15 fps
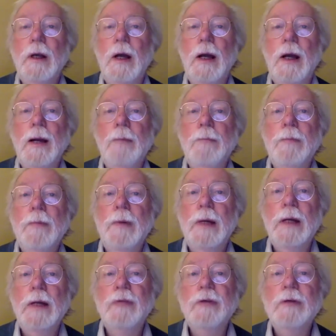
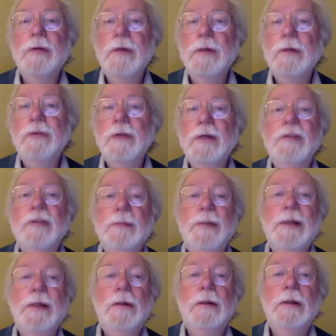And so
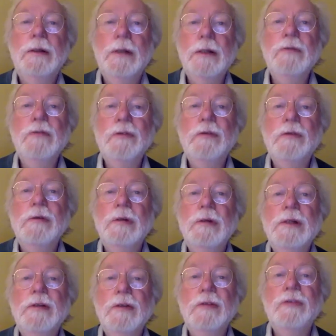those
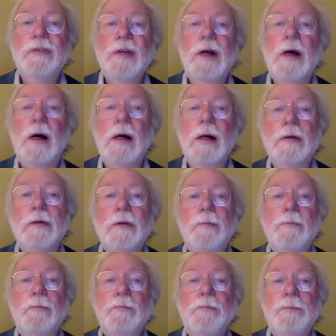need to start
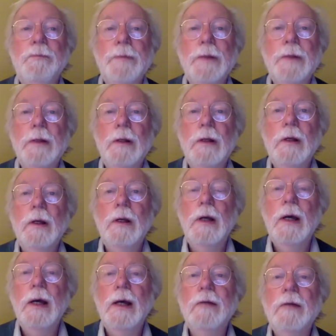
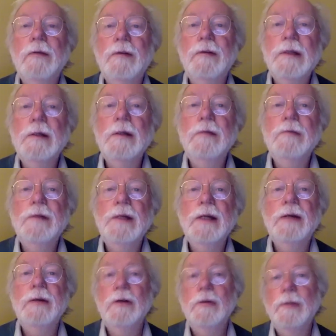and think of the
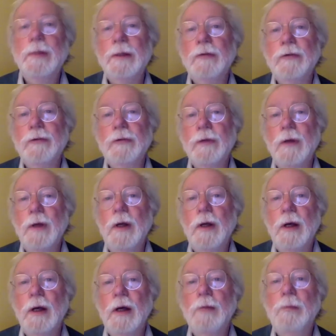economics
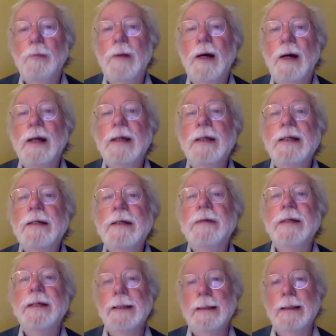of
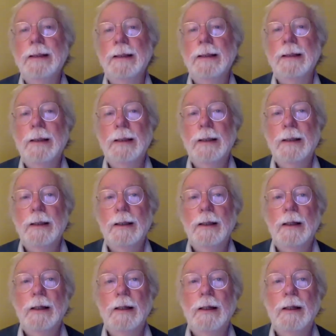pioneering
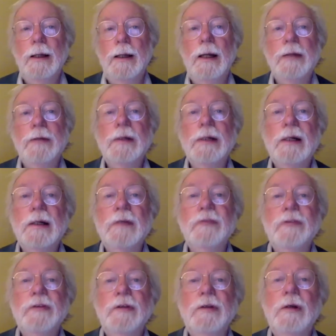either a
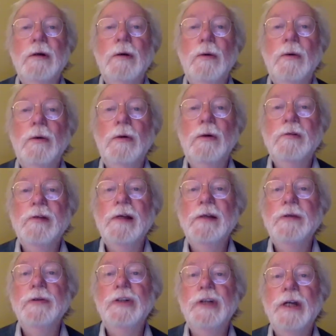cluster or a
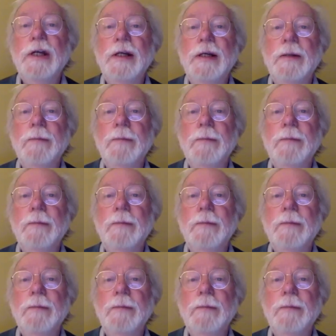value chain.